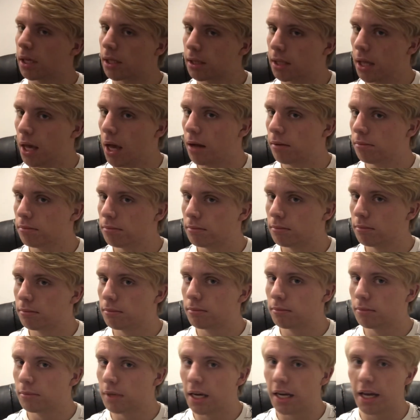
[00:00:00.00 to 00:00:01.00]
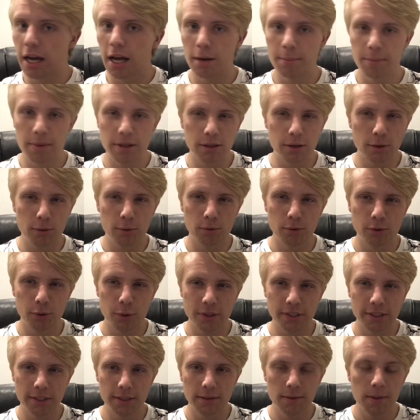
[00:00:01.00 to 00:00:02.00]
that. I kind of made the cool
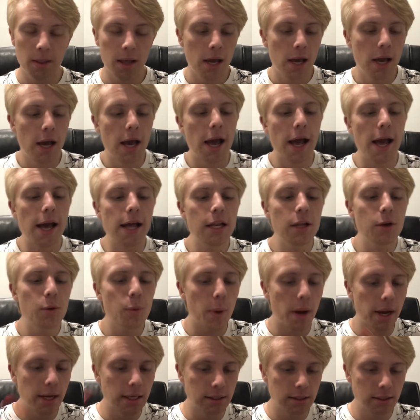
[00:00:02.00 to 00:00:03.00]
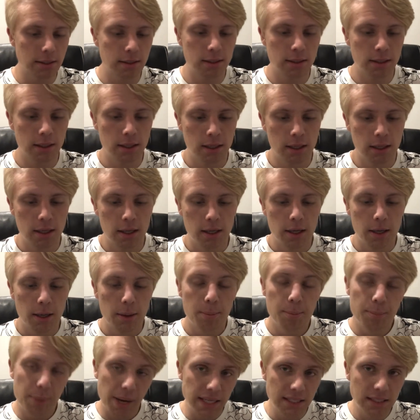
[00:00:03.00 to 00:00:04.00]
noises. Anyways,
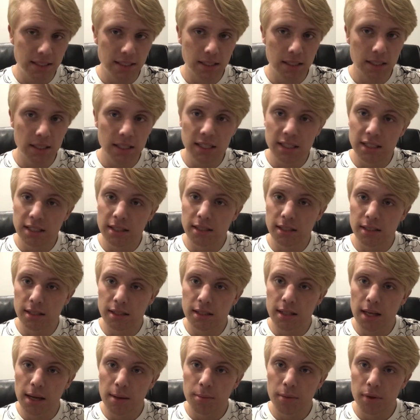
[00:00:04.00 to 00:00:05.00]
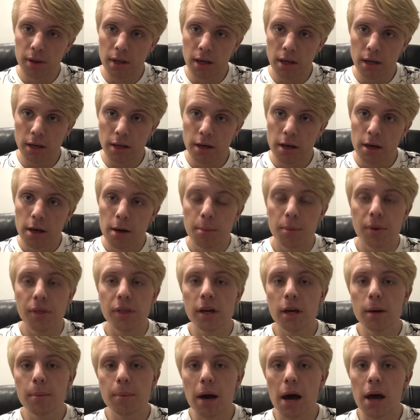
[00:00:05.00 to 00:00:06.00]
basically this is the same thing. But think
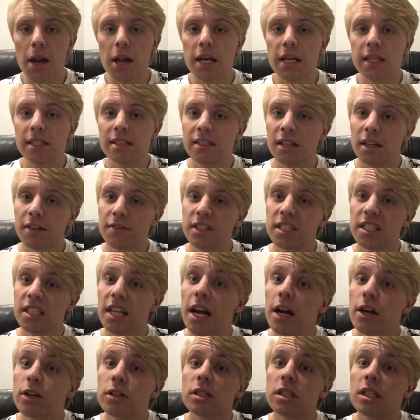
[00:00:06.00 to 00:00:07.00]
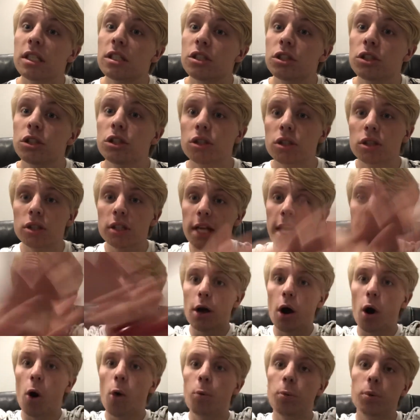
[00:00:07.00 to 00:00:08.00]
about it, instead of stairs, it's just an
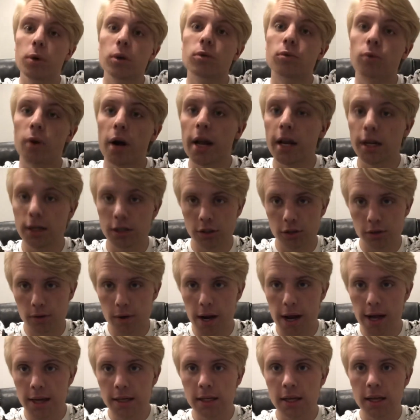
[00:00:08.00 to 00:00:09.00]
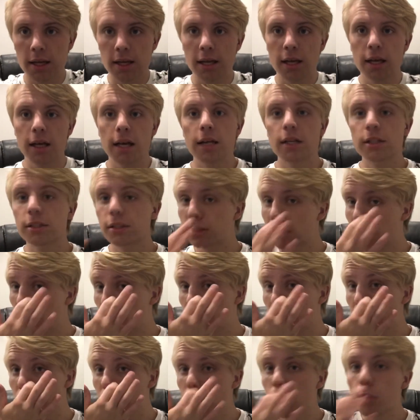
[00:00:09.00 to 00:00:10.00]
open range, right? So
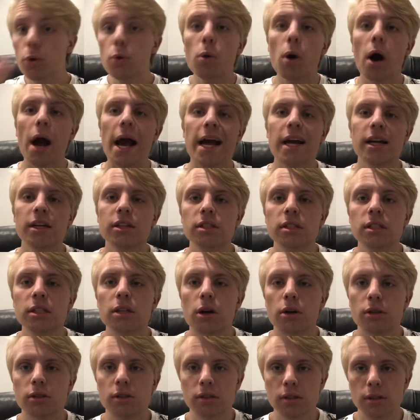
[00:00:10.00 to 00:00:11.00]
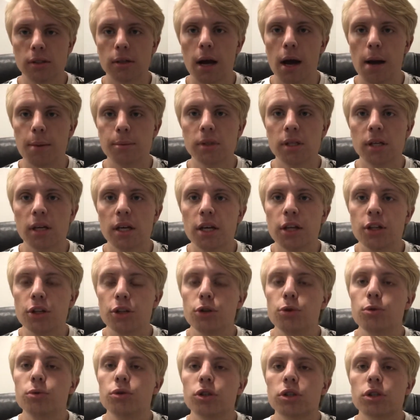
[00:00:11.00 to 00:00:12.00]
you actually are stopped and
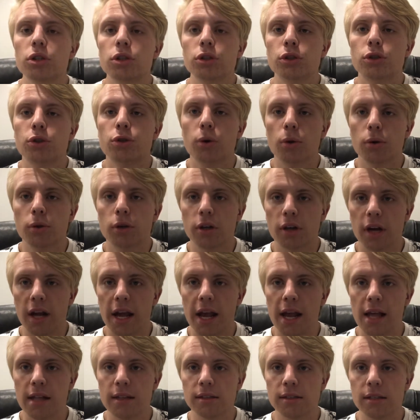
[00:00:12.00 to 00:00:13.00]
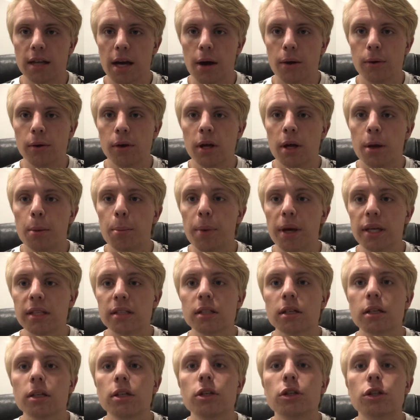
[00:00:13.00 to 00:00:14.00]
you just control your hands now.
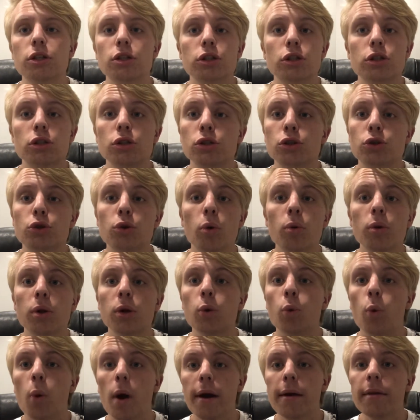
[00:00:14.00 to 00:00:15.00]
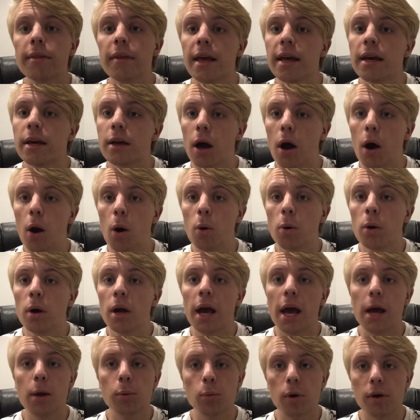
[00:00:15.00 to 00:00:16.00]
Basically, you're just controlling where they go
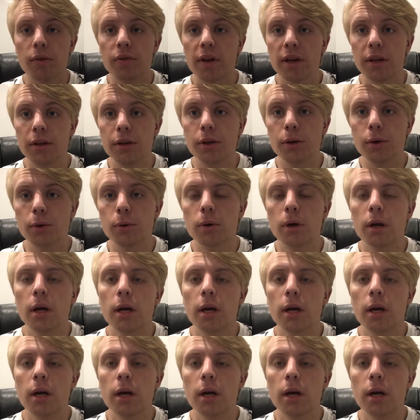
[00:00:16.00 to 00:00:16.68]
and what they do.